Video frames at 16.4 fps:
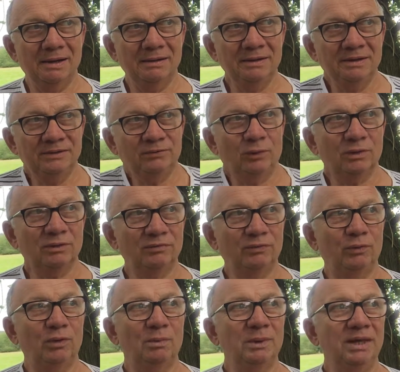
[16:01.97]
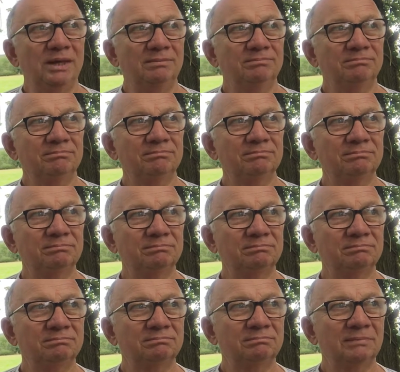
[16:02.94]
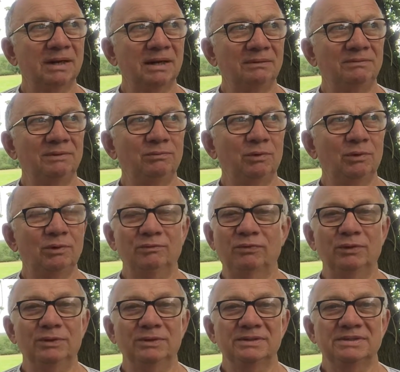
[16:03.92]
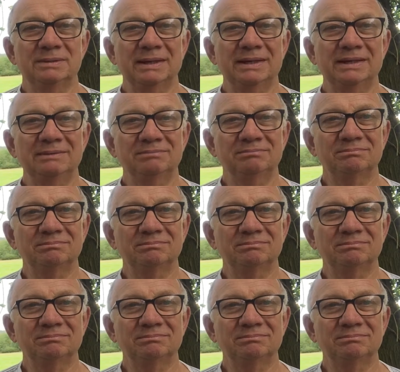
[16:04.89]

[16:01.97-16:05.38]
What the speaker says: It worked for me. And it will work for you as well.